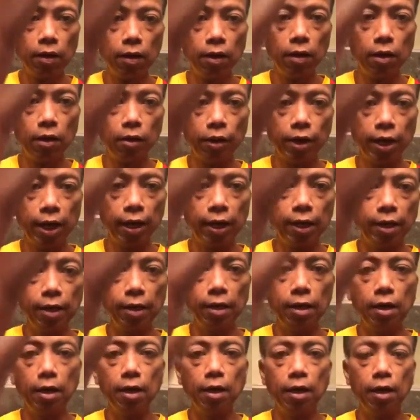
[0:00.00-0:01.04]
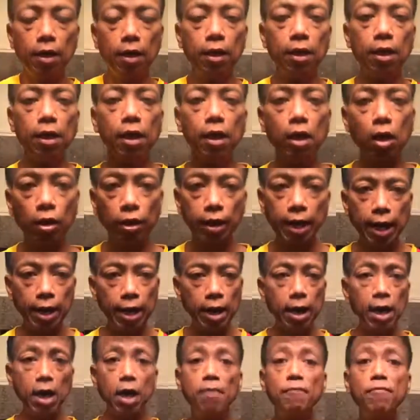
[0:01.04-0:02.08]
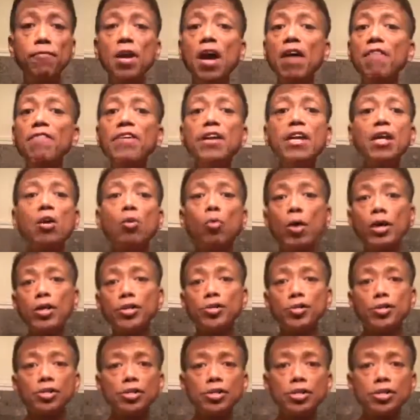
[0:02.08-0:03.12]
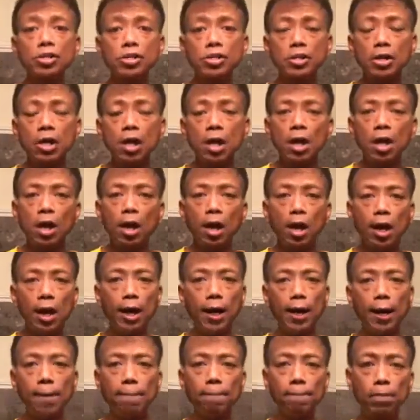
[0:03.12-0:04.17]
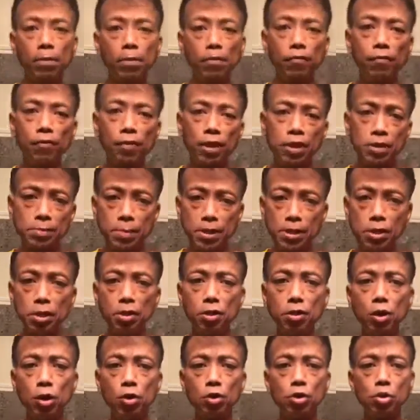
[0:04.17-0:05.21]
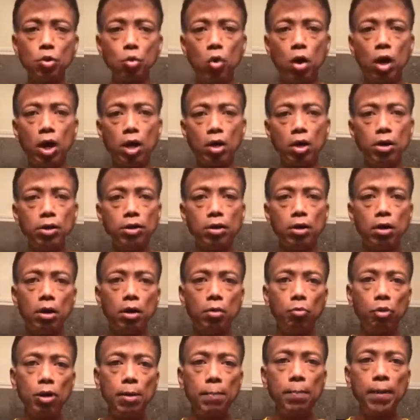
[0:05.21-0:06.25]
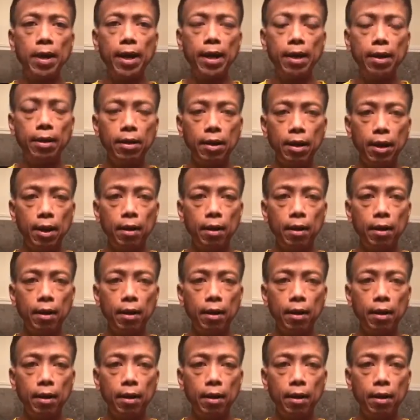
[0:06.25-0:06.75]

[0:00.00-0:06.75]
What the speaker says: Okay. If you have any questions, especially those who are on the replay